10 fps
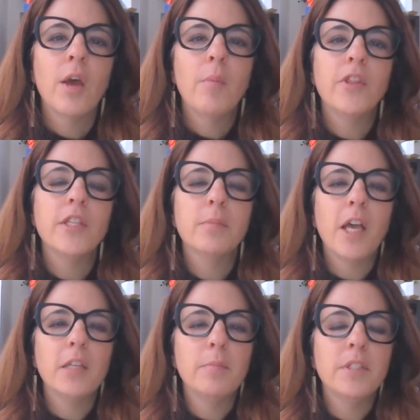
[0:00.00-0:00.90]
but these
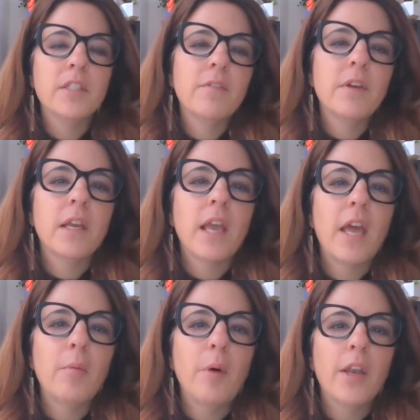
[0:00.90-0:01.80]
bispecific
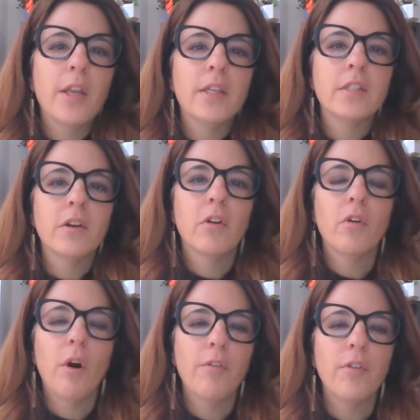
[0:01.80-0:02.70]
antibodies are
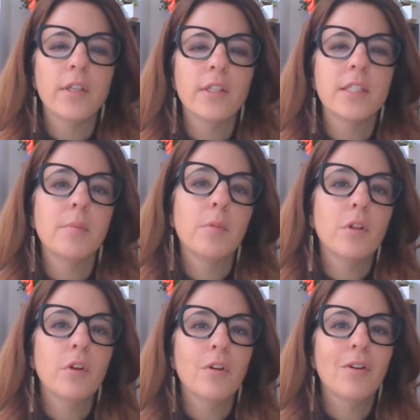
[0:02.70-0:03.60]
offering
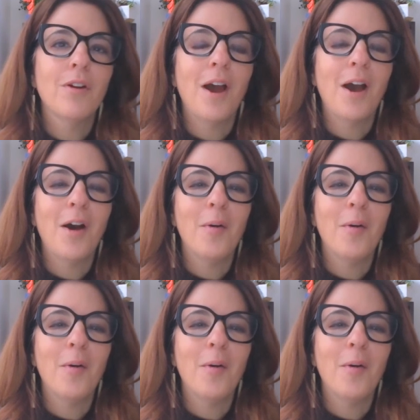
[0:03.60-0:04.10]
similar,